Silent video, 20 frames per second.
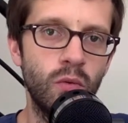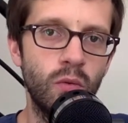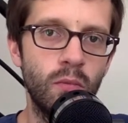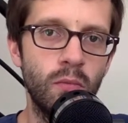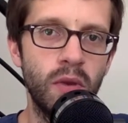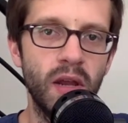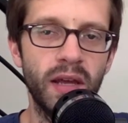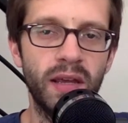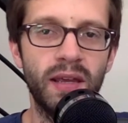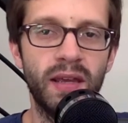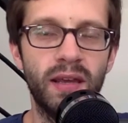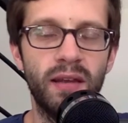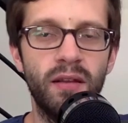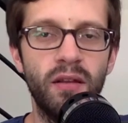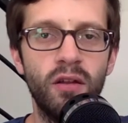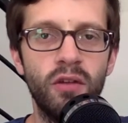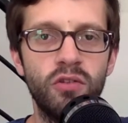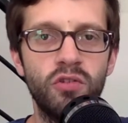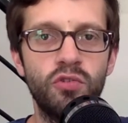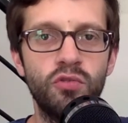black
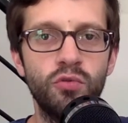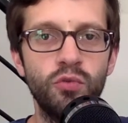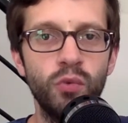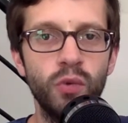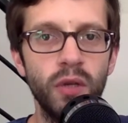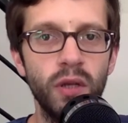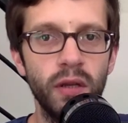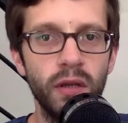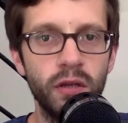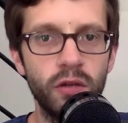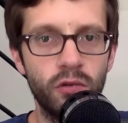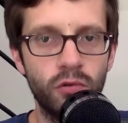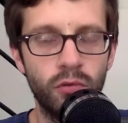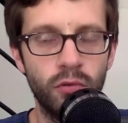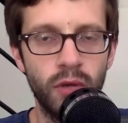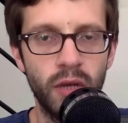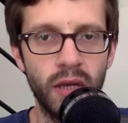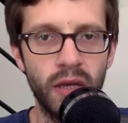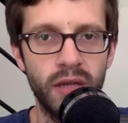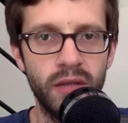cannot really
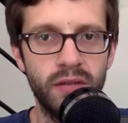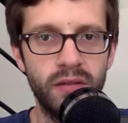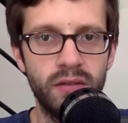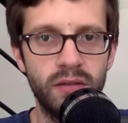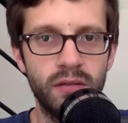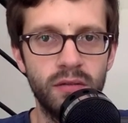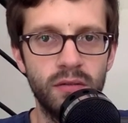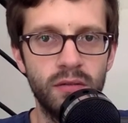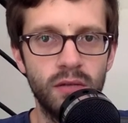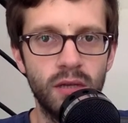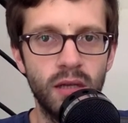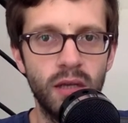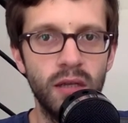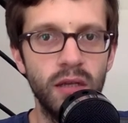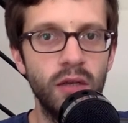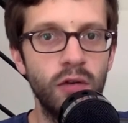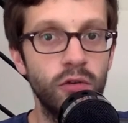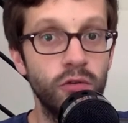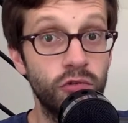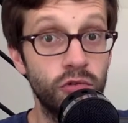create any
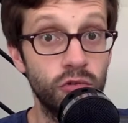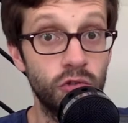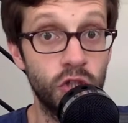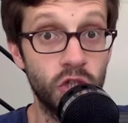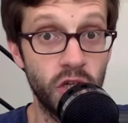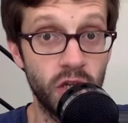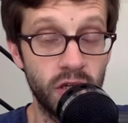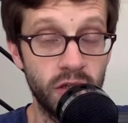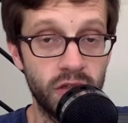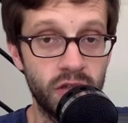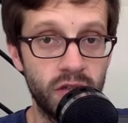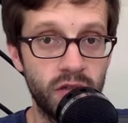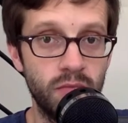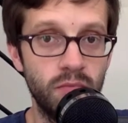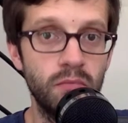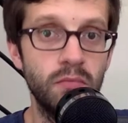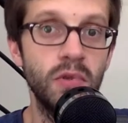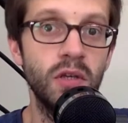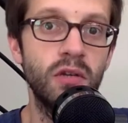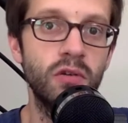counter chance
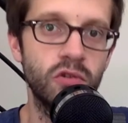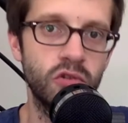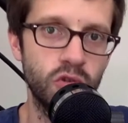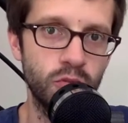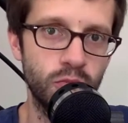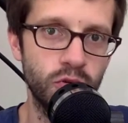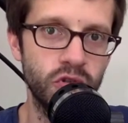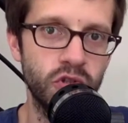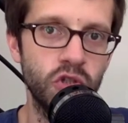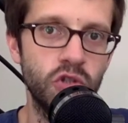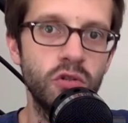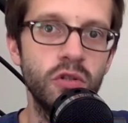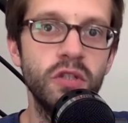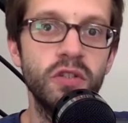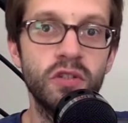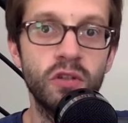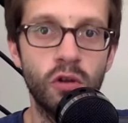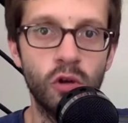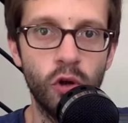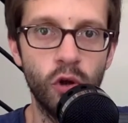because the position
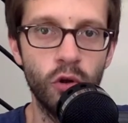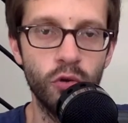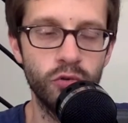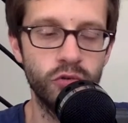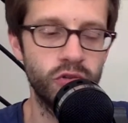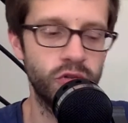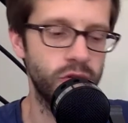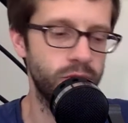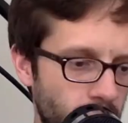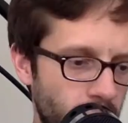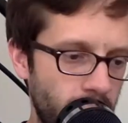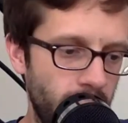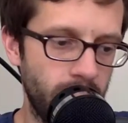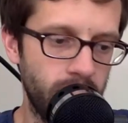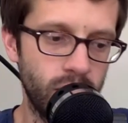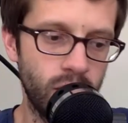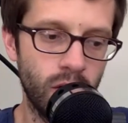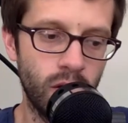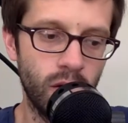is closed. And